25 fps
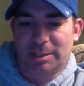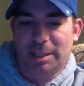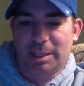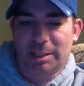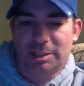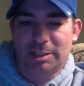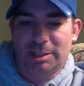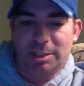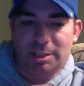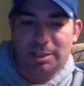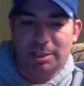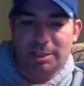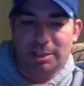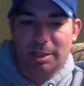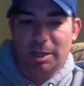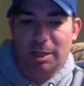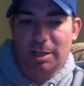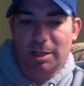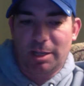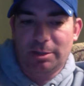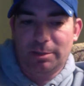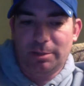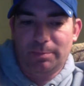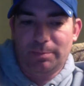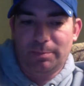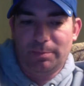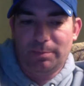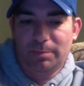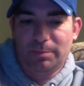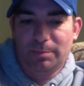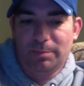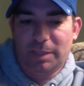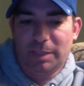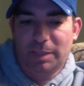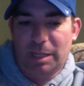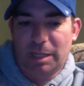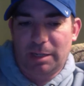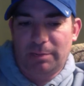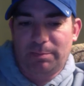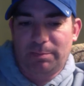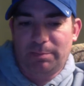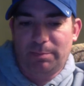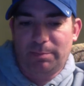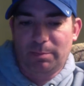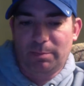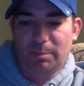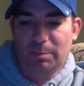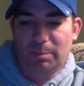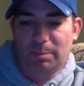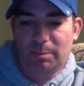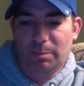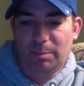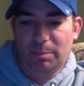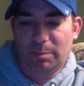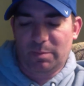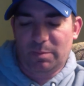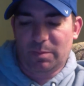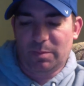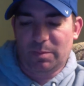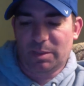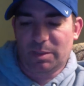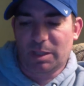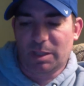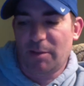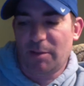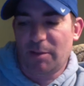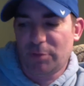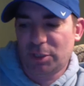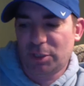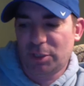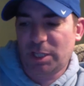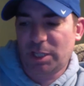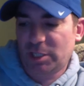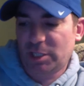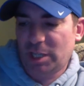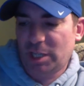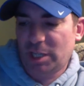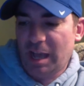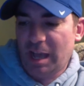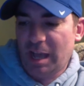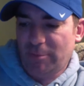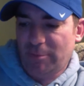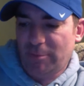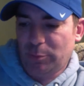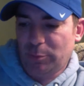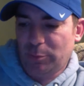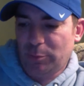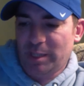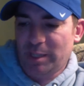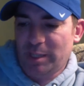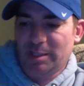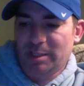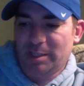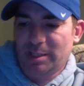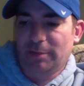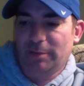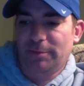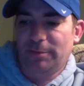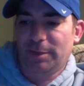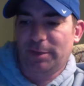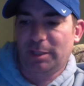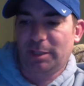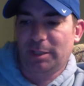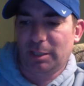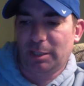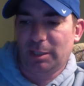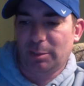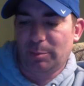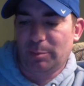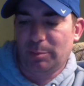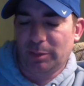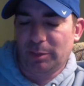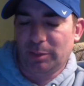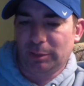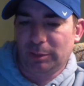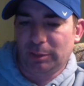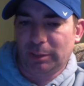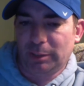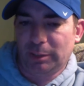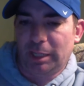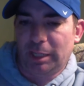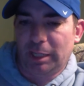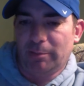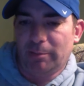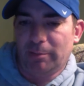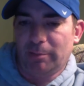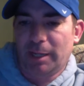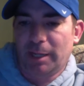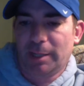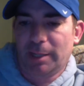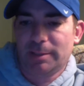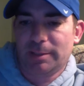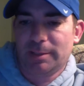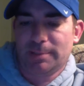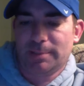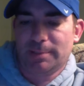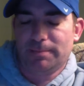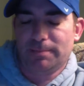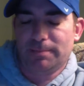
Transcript: just another kind of conversation I have with myself in the middle and late rounds.